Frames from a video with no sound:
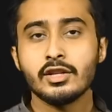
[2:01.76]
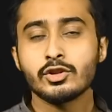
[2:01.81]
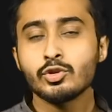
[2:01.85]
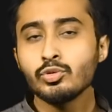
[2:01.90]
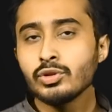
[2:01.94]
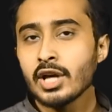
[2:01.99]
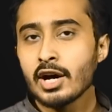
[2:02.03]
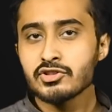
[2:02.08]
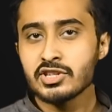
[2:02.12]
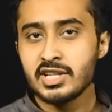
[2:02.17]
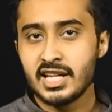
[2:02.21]
In
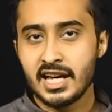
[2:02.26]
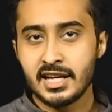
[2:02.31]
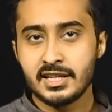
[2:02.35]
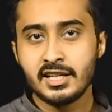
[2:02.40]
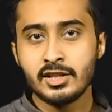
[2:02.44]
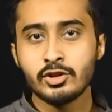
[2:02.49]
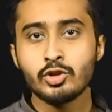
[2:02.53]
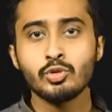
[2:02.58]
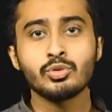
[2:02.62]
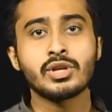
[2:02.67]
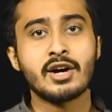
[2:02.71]

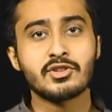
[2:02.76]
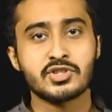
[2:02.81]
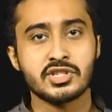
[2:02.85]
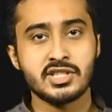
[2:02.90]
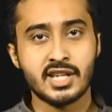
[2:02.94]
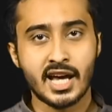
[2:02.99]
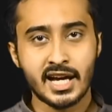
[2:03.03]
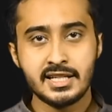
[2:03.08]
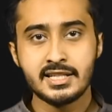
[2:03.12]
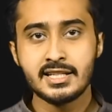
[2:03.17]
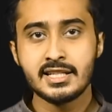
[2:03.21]
2018
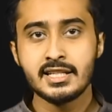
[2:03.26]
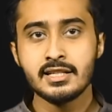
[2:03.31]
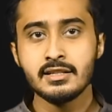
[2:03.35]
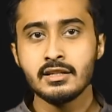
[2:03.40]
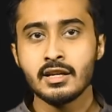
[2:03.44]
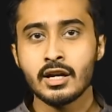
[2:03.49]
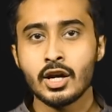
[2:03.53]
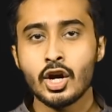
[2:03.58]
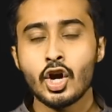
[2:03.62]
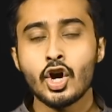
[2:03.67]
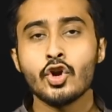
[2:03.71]
2019,
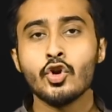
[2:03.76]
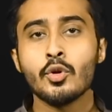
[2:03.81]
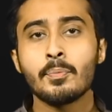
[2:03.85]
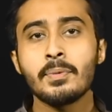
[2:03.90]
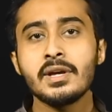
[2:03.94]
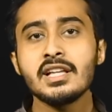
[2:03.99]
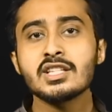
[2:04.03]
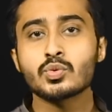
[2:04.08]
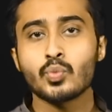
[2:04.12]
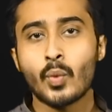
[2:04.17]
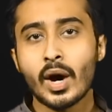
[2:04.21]

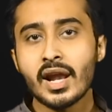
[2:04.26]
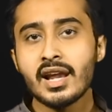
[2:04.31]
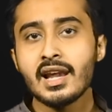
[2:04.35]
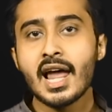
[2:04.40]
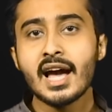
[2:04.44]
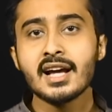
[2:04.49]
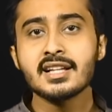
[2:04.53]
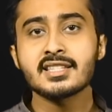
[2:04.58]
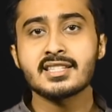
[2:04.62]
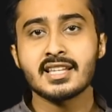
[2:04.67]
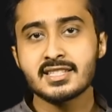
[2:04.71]
rupees
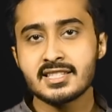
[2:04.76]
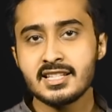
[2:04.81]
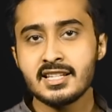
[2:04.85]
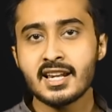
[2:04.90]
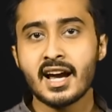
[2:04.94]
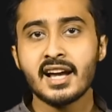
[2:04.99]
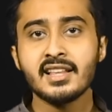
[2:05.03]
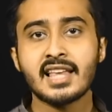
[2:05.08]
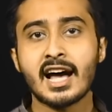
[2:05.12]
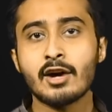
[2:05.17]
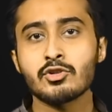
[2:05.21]

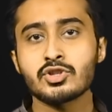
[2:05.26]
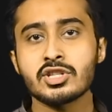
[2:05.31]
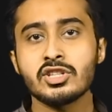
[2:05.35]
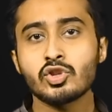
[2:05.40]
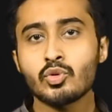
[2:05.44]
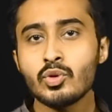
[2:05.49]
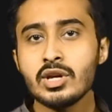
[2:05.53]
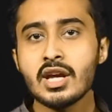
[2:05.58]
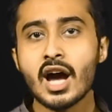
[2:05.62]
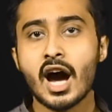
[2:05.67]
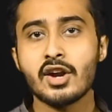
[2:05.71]

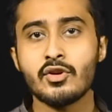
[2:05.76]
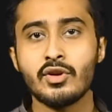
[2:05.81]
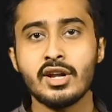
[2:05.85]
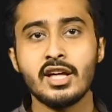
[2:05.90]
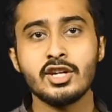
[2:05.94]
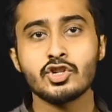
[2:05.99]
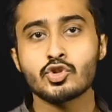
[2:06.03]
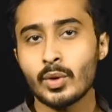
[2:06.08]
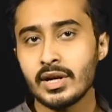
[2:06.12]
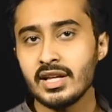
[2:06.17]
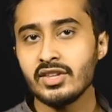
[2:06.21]

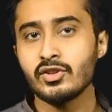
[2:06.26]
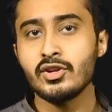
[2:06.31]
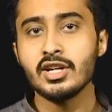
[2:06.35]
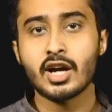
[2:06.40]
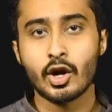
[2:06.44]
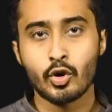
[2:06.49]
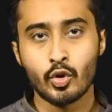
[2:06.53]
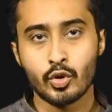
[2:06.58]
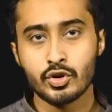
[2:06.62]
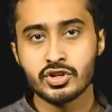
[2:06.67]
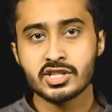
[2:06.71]
1,69,323
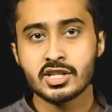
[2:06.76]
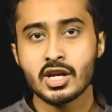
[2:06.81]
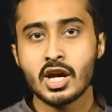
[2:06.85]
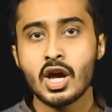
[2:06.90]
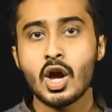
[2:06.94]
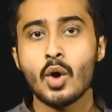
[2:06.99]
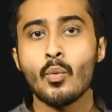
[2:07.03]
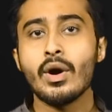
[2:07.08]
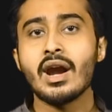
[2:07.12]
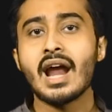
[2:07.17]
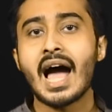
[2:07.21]
crores
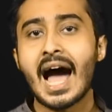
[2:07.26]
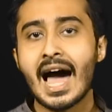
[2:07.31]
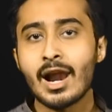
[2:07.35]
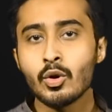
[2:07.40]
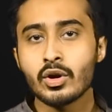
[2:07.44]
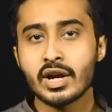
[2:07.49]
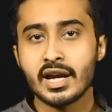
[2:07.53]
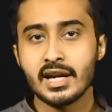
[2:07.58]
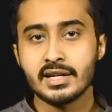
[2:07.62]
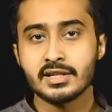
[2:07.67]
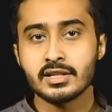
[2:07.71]
were
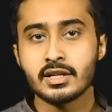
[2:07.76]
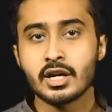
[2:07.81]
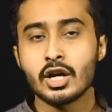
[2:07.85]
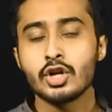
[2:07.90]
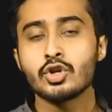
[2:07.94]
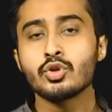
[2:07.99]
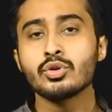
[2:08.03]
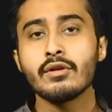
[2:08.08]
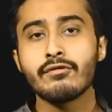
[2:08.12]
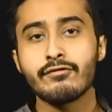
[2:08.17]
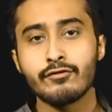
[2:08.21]

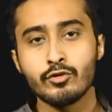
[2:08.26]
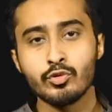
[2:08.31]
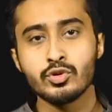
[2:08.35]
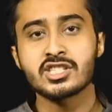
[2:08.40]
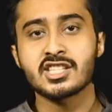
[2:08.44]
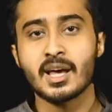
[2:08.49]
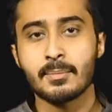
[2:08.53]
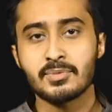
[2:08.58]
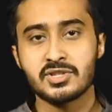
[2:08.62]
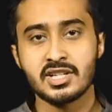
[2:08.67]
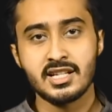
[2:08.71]
allocated to the food
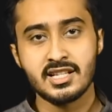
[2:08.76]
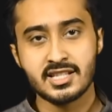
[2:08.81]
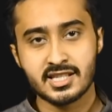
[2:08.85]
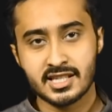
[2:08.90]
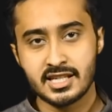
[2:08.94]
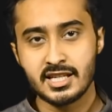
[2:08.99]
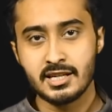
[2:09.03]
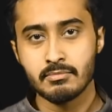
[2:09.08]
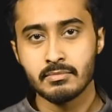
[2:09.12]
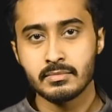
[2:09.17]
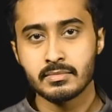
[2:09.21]
subsidy
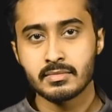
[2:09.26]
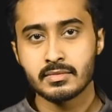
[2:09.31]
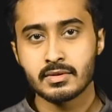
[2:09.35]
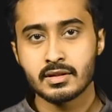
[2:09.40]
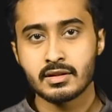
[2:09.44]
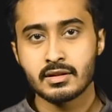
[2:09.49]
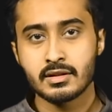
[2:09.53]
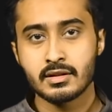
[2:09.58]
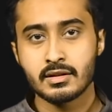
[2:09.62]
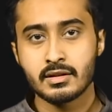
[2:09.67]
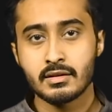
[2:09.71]
scheme.
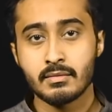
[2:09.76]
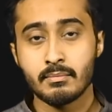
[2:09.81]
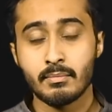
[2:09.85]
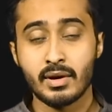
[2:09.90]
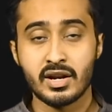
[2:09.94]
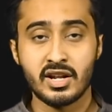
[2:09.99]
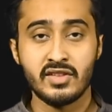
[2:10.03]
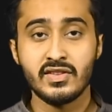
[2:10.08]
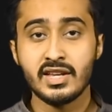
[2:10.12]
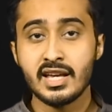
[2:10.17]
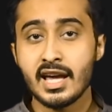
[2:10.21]

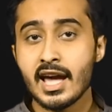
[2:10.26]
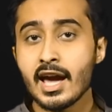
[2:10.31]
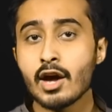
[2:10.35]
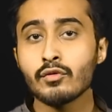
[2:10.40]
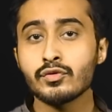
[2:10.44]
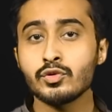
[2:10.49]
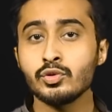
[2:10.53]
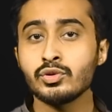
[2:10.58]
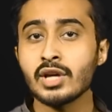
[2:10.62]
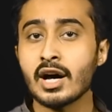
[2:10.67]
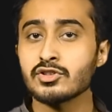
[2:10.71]
But in the year
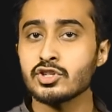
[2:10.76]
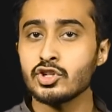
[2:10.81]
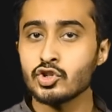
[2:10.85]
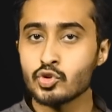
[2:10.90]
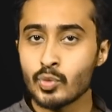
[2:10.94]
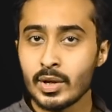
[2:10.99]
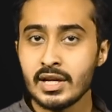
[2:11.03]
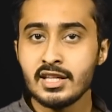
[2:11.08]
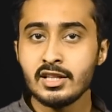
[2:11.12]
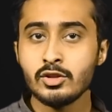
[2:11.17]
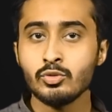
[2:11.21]
of
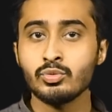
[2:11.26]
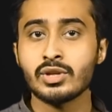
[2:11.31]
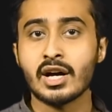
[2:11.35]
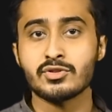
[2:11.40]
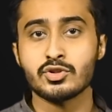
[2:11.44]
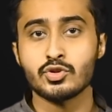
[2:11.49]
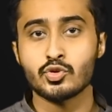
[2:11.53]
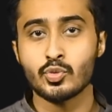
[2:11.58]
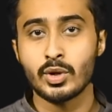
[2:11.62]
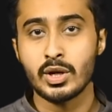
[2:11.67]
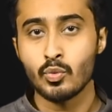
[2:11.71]
2020
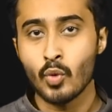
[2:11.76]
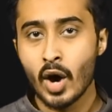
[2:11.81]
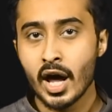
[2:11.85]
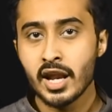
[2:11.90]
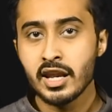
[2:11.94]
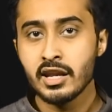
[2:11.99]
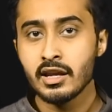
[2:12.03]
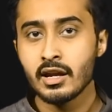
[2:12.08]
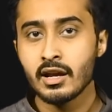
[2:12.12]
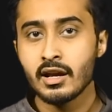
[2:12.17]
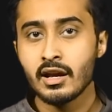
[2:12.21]

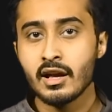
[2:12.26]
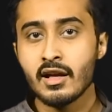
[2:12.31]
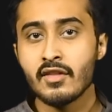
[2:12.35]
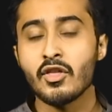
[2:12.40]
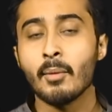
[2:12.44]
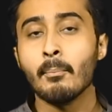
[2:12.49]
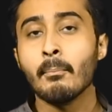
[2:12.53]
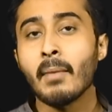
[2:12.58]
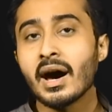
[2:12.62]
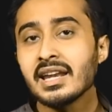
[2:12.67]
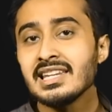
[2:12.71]
2021,
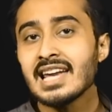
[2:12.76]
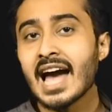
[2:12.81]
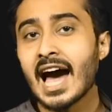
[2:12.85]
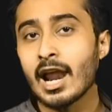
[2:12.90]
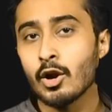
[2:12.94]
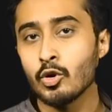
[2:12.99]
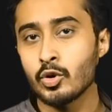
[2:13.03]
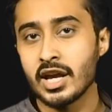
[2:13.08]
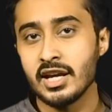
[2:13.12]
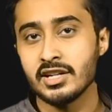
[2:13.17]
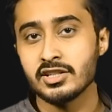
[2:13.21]
the money
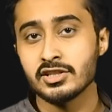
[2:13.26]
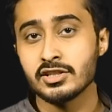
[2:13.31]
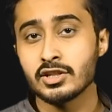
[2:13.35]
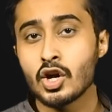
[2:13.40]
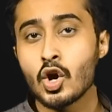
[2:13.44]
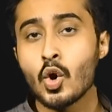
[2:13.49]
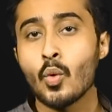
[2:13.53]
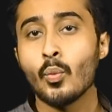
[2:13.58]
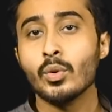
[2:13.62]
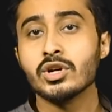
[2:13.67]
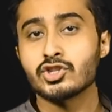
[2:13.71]
allocated
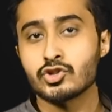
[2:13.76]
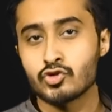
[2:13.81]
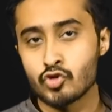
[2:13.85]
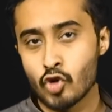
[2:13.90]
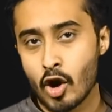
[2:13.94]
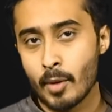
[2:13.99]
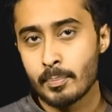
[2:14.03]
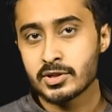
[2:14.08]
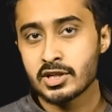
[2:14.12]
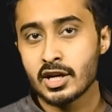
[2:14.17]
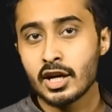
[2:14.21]
was
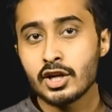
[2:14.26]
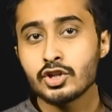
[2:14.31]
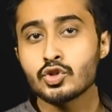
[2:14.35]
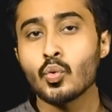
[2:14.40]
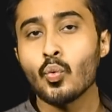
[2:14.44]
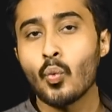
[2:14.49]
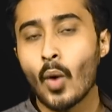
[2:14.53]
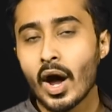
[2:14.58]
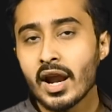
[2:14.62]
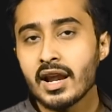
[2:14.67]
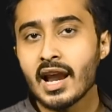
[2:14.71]
dropped to
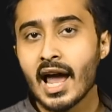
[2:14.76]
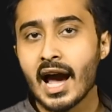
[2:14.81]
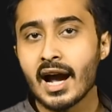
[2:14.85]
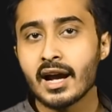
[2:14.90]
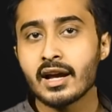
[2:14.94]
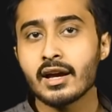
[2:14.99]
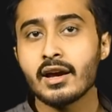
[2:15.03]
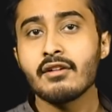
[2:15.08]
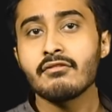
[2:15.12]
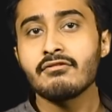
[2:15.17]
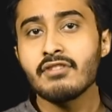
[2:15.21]

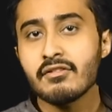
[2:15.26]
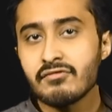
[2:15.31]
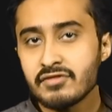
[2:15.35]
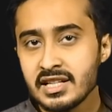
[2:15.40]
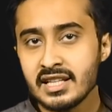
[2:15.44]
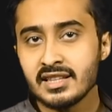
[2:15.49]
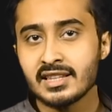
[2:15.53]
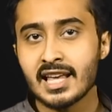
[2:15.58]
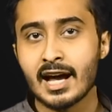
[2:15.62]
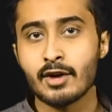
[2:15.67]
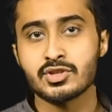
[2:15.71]

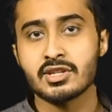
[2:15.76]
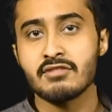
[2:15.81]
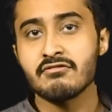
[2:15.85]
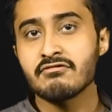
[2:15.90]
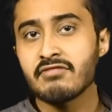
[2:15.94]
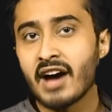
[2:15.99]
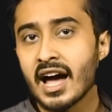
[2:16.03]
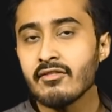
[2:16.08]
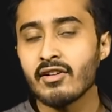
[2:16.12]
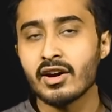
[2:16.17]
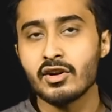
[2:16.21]

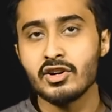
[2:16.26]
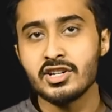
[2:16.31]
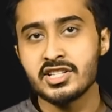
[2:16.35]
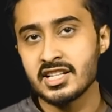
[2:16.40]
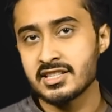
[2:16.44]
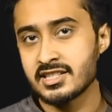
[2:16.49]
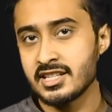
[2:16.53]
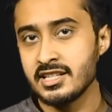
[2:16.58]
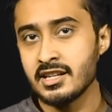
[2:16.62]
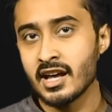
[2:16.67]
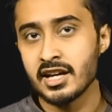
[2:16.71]

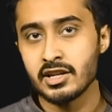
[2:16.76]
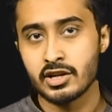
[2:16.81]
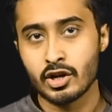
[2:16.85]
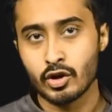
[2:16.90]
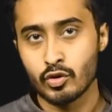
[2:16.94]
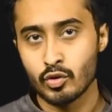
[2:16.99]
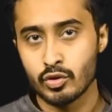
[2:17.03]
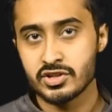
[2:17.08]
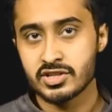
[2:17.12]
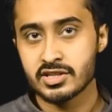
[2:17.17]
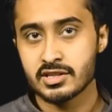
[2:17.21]
1,15,569
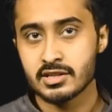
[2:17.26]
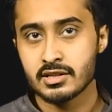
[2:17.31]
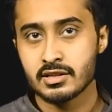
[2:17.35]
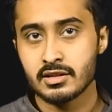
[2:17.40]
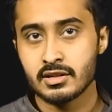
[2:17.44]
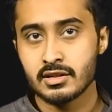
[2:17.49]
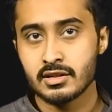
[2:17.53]
crores.